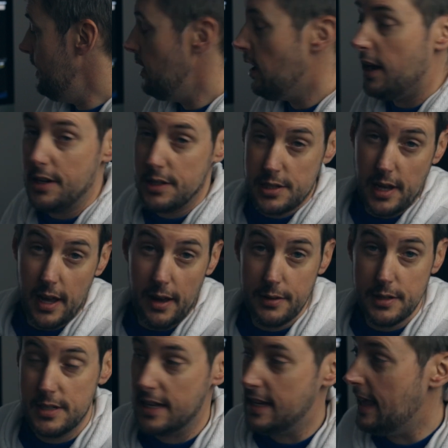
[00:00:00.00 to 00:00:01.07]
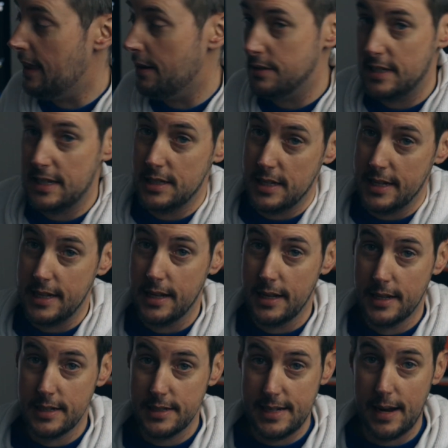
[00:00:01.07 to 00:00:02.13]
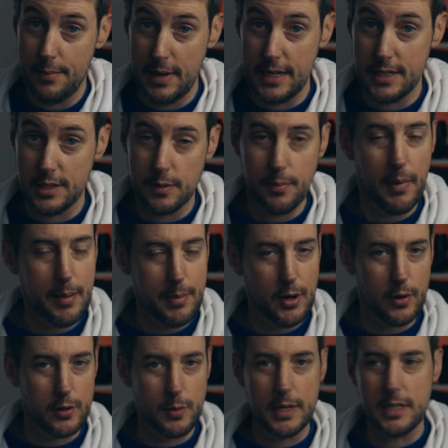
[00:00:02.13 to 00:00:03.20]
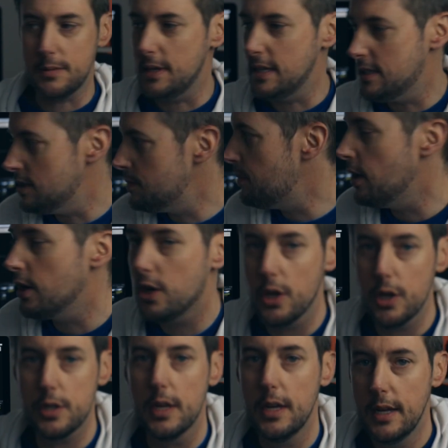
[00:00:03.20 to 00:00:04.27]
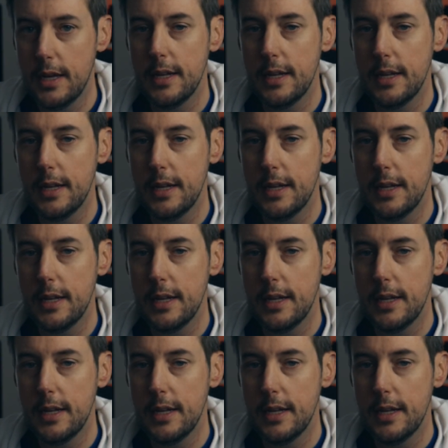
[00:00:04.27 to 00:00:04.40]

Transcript: line of sight, I would say, yeah, that was easily 10 meters, maybe not 20 meters, but a good